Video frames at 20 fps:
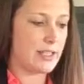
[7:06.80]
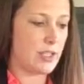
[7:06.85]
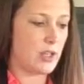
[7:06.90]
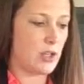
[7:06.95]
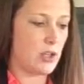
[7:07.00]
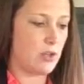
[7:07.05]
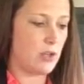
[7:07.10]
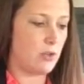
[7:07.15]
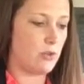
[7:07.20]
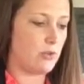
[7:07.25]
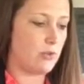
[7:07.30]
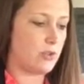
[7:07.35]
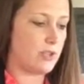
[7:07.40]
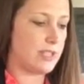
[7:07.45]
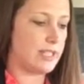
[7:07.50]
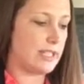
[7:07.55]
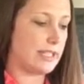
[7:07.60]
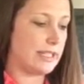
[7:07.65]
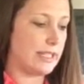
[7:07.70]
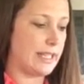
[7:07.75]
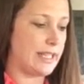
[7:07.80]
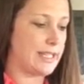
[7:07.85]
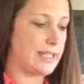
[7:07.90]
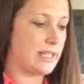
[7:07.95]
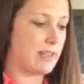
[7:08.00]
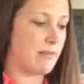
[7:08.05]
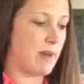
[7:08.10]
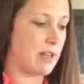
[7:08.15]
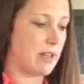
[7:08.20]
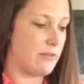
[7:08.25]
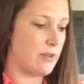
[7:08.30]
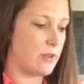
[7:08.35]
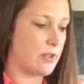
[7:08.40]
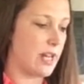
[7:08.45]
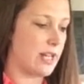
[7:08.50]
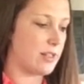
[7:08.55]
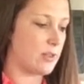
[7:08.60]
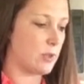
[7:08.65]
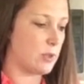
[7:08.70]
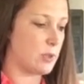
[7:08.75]
to use the least amount of
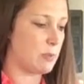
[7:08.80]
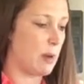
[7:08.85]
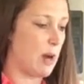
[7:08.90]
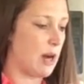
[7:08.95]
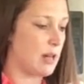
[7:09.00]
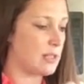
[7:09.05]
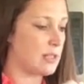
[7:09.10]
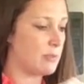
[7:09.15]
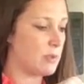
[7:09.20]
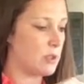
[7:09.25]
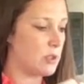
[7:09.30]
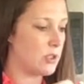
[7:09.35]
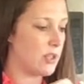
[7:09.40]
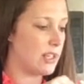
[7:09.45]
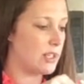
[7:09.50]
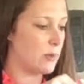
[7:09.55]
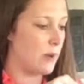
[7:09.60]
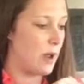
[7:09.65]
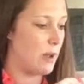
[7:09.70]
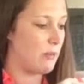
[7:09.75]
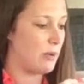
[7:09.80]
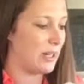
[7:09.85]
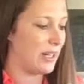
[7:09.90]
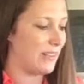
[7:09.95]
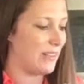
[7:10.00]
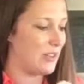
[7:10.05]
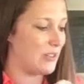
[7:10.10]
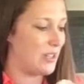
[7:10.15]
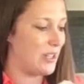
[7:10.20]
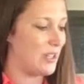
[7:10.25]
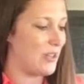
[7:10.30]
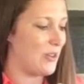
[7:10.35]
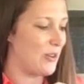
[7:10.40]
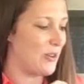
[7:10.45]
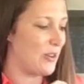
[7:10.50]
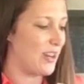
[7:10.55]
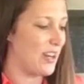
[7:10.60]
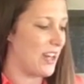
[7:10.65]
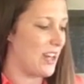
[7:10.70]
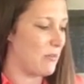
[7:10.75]
utensils possible, so that's why I'm putting the Greek
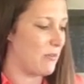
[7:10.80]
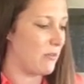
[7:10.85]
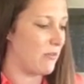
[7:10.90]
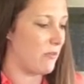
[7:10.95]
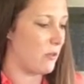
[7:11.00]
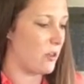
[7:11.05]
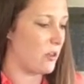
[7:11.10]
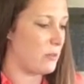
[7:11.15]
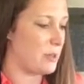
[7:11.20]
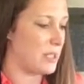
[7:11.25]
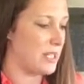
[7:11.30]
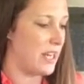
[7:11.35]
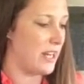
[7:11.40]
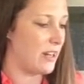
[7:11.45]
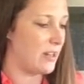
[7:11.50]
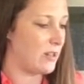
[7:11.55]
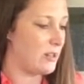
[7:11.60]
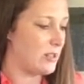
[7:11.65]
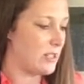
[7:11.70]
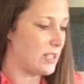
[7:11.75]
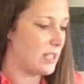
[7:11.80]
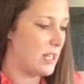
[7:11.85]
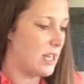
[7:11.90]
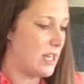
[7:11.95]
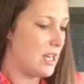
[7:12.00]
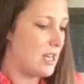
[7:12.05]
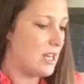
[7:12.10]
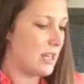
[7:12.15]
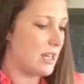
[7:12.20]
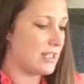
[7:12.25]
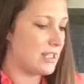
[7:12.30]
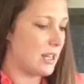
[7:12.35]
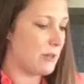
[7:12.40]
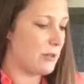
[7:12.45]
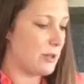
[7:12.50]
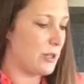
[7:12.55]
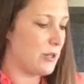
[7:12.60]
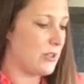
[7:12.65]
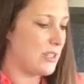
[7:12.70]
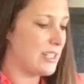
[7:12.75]
yogurt in before the potatoes, because I
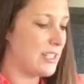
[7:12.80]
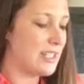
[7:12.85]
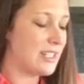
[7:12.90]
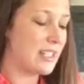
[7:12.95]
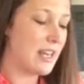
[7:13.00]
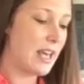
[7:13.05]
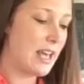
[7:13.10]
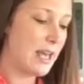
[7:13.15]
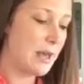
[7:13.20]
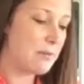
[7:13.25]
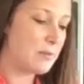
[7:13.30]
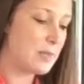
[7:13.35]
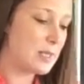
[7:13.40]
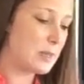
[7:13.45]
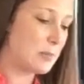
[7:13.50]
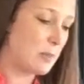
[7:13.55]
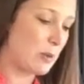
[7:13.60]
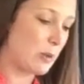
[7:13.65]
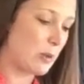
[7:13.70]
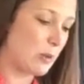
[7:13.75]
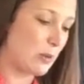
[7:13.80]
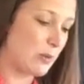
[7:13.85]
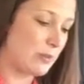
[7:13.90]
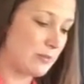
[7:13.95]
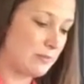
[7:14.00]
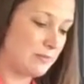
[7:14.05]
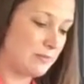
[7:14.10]
will use the same spoon